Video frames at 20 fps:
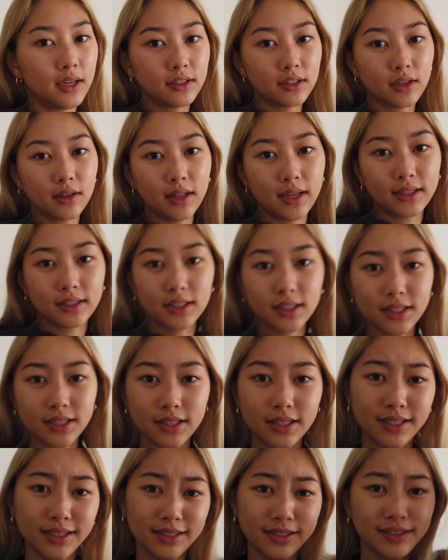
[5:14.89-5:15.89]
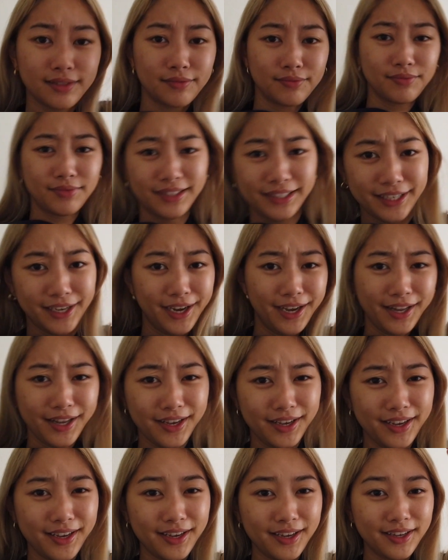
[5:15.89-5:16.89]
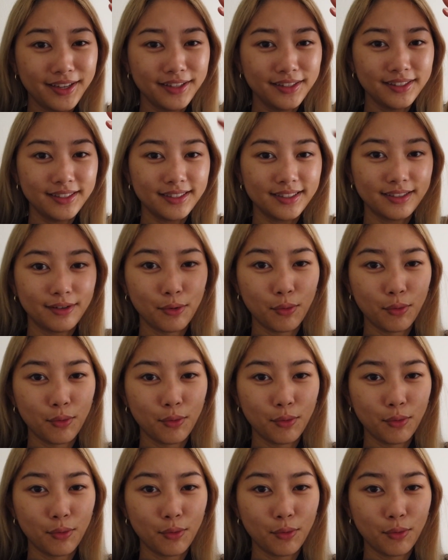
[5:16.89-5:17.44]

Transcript: So let's get it.